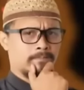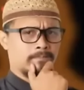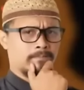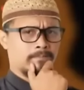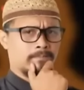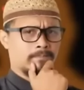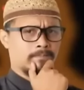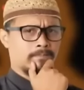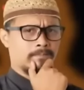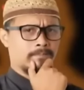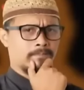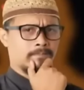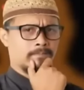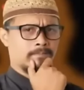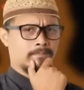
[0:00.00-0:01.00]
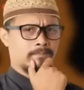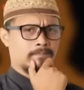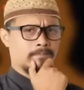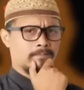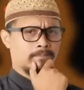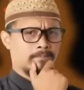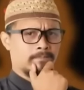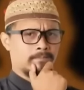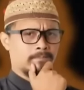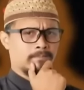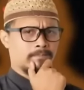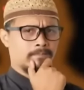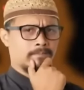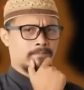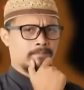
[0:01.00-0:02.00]

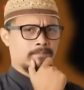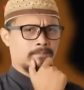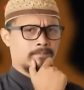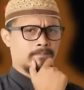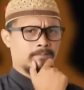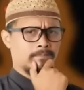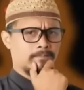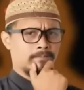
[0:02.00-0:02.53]
(silent)